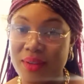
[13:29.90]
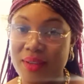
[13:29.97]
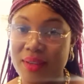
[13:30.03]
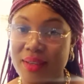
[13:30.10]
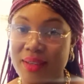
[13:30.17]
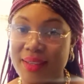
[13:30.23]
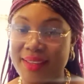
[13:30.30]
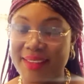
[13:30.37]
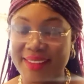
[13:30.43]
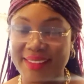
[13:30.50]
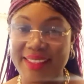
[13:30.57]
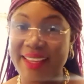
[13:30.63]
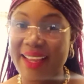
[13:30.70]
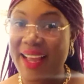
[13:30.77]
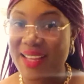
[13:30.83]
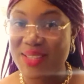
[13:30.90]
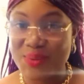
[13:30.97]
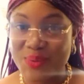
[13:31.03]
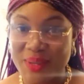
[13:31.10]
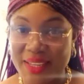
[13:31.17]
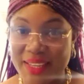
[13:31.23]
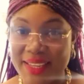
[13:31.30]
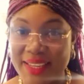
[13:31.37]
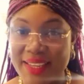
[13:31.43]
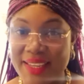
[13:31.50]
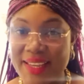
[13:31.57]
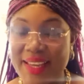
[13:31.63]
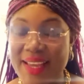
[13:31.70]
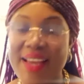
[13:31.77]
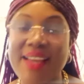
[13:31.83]
the hard way,
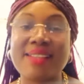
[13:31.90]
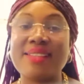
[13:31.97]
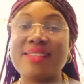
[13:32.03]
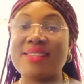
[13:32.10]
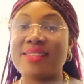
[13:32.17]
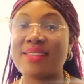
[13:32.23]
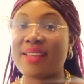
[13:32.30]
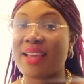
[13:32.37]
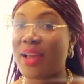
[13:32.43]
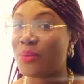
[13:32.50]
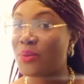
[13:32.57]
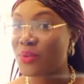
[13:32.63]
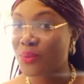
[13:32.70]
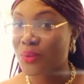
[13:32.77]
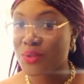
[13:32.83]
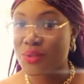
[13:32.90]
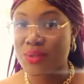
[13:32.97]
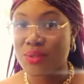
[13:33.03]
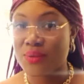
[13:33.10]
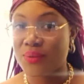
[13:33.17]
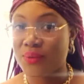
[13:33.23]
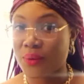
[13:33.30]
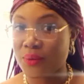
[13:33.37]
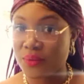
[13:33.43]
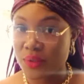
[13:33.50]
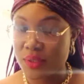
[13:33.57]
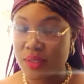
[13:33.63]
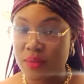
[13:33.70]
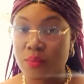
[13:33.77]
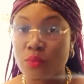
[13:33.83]
and I wouldn't want you to fall
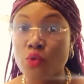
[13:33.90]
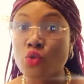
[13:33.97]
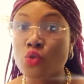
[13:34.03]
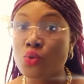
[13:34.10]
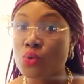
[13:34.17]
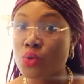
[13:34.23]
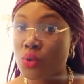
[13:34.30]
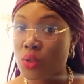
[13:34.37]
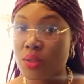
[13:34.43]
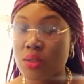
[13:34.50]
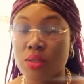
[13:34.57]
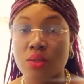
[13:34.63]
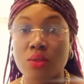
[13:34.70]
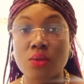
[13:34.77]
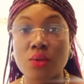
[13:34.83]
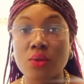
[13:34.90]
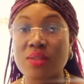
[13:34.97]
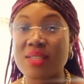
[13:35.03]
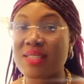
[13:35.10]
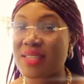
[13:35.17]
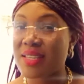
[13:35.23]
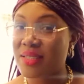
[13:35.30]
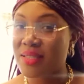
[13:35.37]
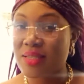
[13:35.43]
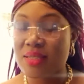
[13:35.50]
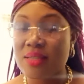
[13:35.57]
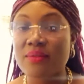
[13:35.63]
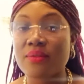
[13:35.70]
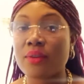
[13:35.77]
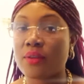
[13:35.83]
victim. Do not disclose
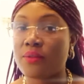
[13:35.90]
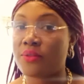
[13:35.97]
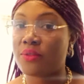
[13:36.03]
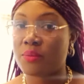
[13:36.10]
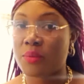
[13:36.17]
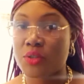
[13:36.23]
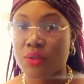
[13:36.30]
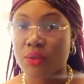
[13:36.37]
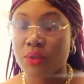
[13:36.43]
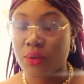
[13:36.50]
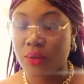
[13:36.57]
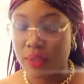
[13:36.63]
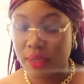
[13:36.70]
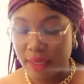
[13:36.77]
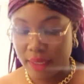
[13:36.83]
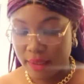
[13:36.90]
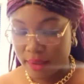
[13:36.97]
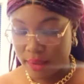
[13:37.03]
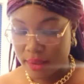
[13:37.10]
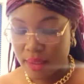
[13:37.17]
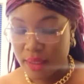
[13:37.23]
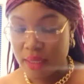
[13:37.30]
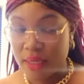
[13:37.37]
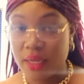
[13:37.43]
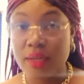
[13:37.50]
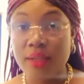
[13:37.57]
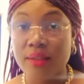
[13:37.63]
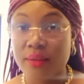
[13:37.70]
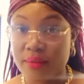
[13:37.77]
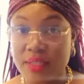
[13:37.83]
sensitive information online. A
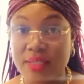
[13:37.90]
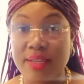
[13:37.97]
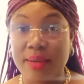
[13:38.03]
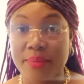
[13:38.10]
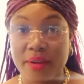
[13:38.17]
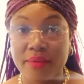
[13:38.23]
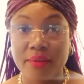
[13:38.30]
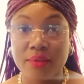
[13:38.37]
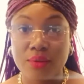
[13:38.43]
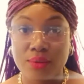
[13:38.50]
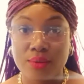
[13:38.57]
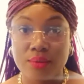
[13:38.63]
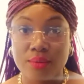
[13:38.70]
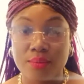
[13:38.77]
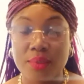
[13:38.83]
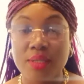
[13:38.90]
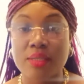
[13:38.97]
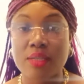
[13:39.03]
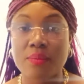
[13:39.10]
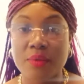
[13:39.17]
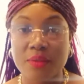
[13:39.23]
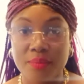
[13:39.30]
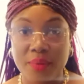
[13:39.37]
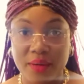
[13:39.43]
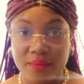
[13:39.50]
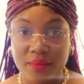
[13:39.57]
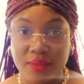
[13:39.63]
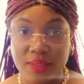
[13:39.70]
lot of things are private to you. Please keep it private.